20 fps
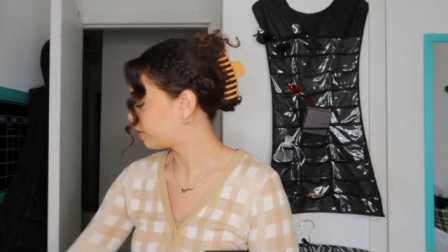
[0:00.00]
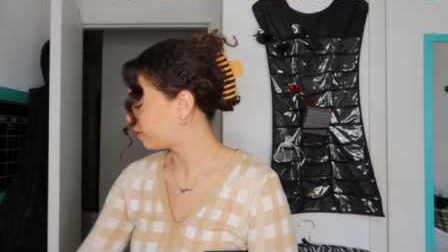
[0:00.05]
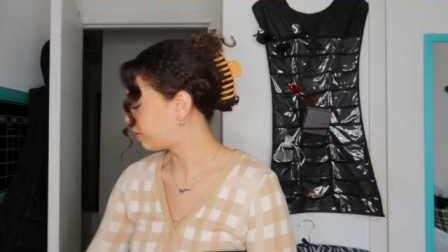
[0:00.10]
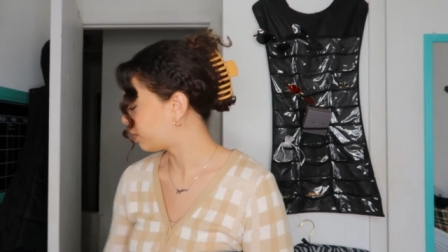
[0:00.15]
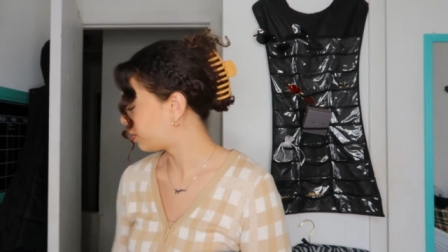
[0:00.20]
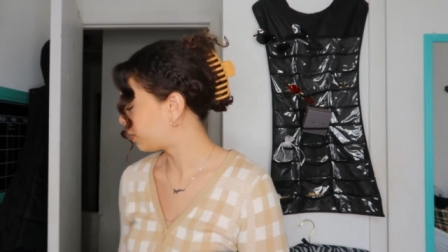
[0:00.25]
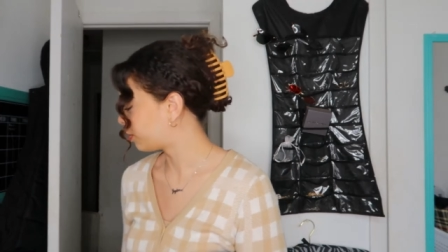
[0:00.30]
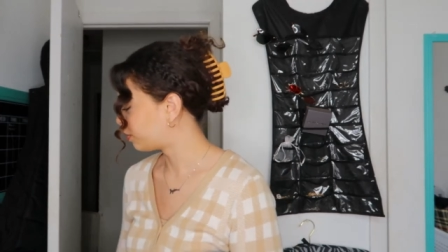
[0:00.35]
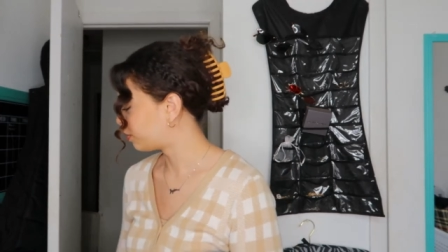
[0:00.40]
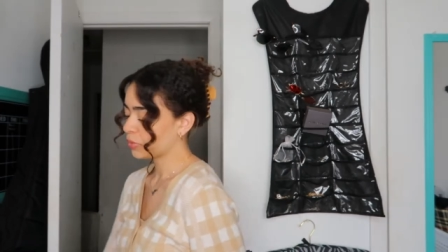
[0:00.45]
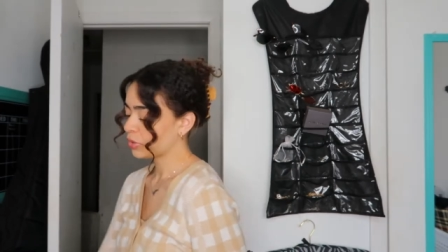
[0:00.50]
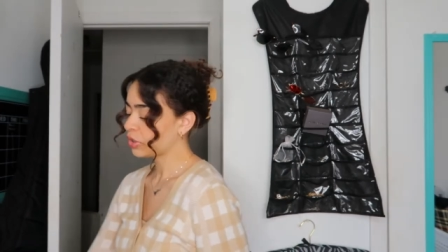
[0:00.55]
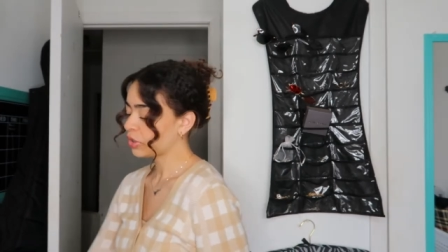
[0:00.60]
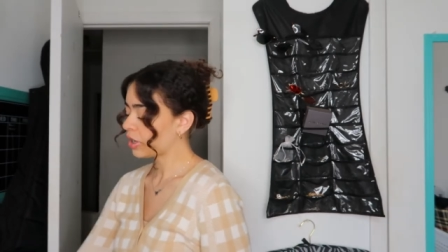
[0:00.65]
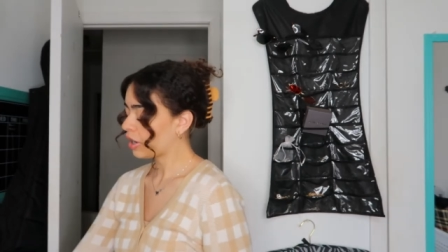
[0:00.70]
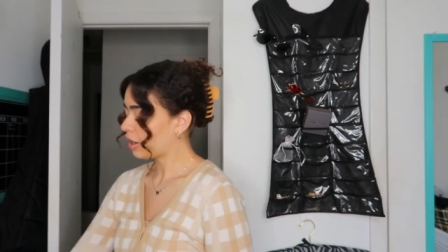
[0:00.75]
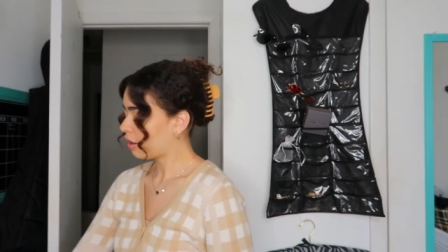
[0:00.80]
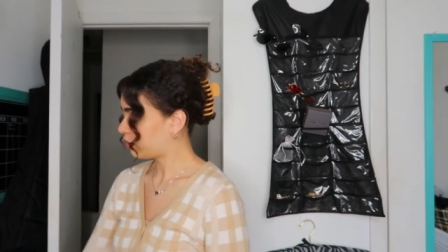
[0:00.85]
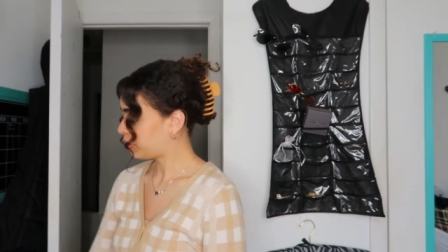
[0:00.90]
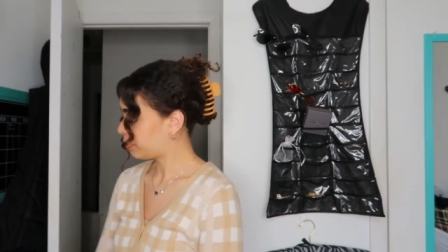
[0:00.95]
So we're just
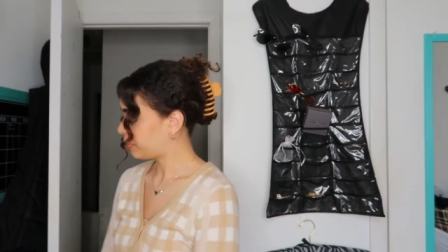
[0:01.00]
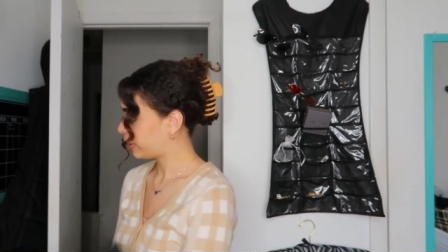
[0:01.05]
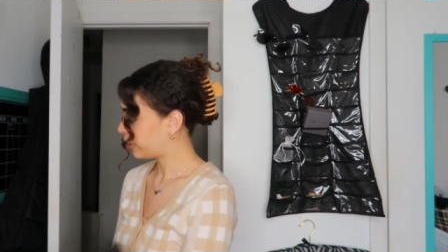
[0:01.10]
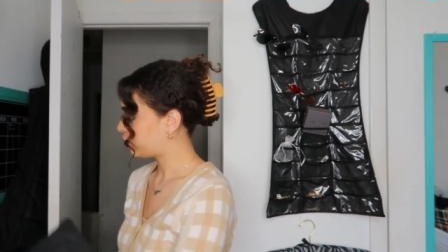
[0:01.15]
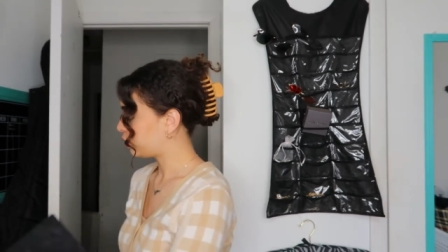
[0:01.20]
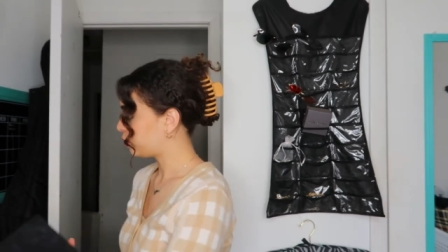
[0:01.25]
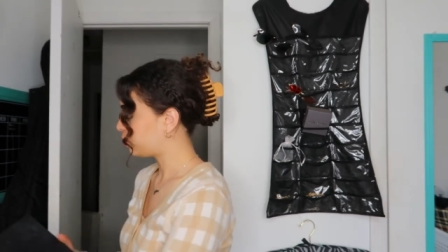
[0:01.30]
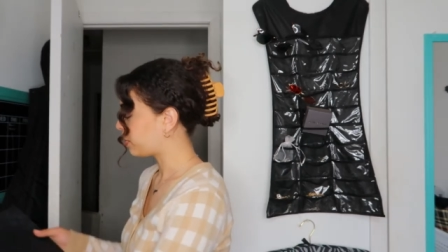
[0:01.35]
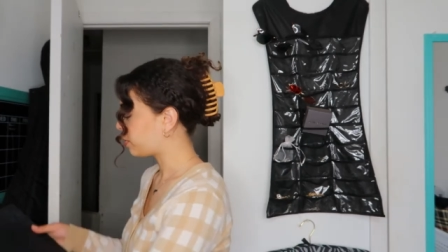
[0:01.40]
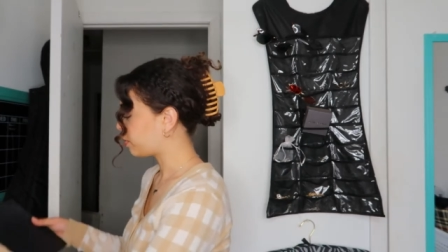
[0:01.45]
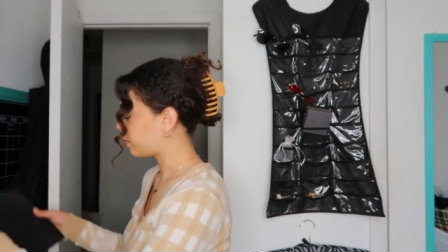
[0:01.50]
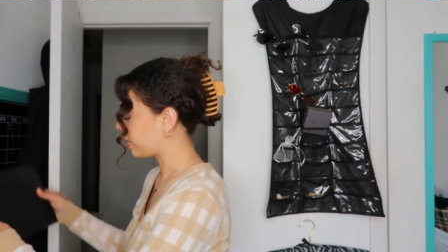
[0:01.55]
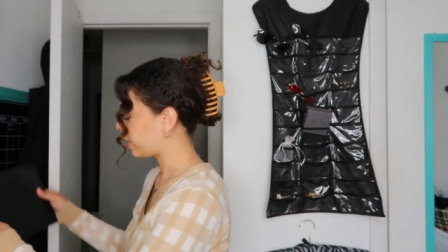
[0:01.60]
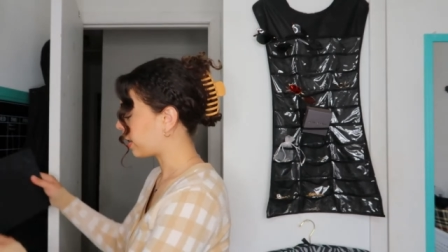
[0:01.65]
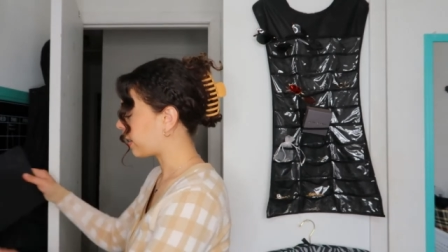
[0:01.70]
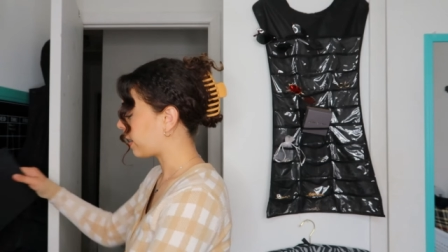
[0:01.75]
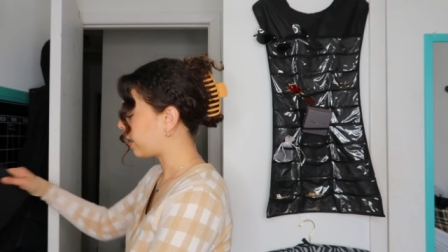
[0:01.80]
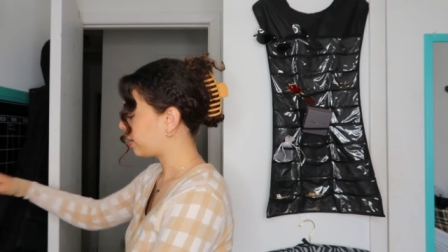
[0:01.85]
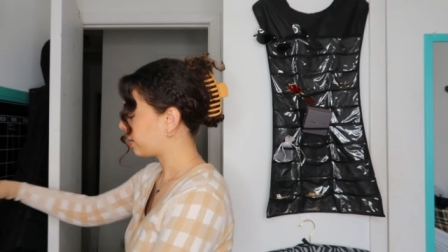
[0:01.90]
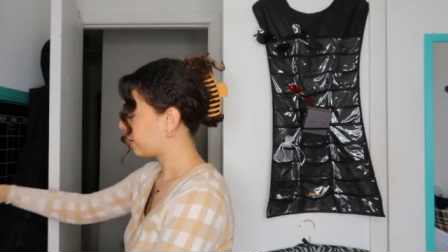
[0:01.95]
gonna have to make do with what
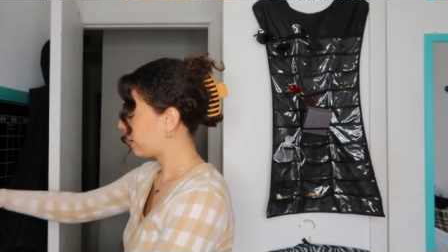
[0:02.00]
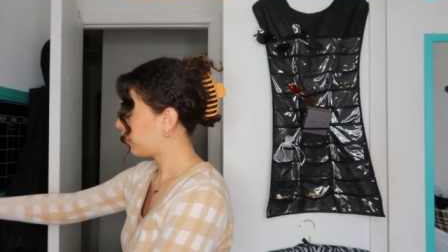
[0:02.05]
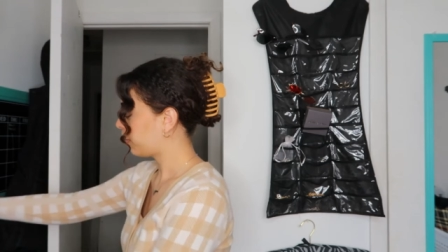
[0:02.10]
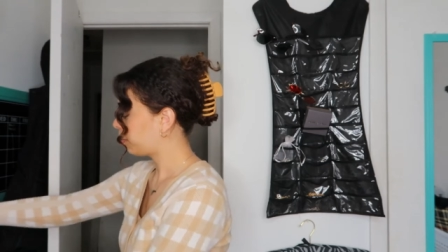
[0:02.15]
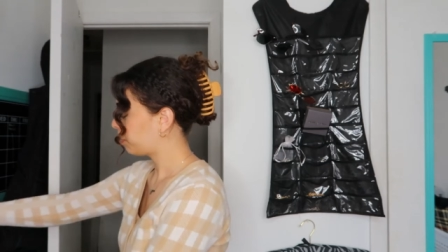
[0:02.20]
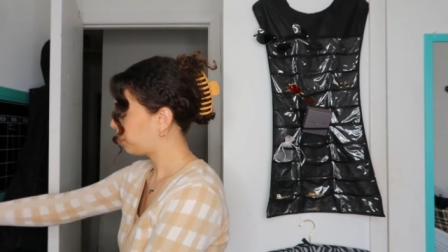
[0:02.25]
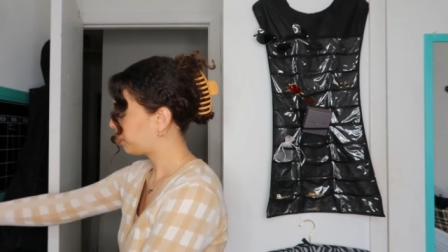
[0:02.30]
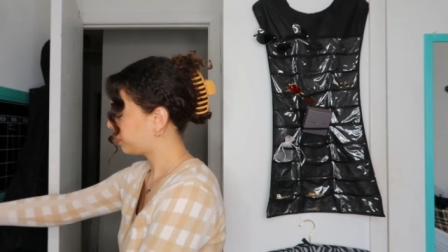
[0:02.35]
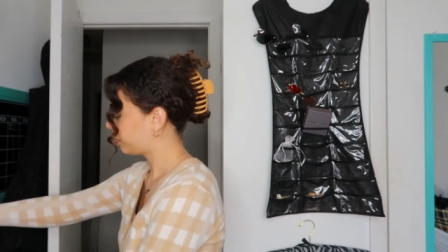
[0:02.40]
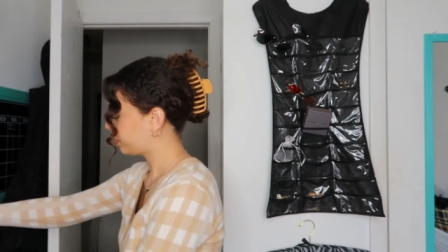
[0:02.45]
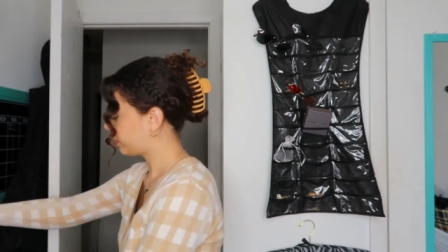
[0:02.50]
I got, okay?